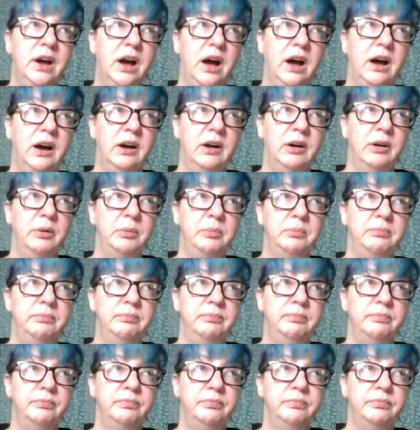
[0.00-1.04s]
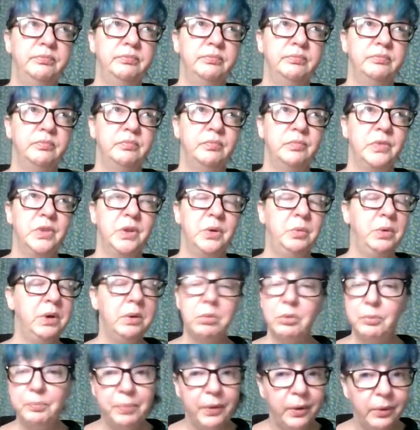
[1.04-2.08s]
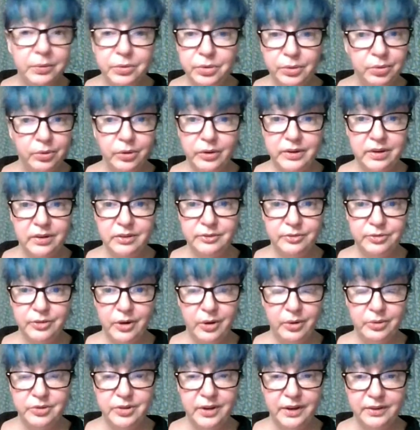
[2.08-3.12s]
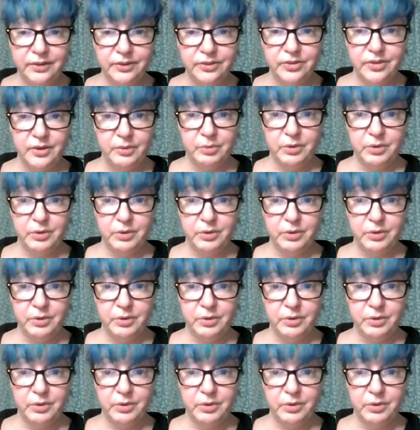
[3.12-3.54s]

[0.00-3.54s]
Um, we were both looking for hotels that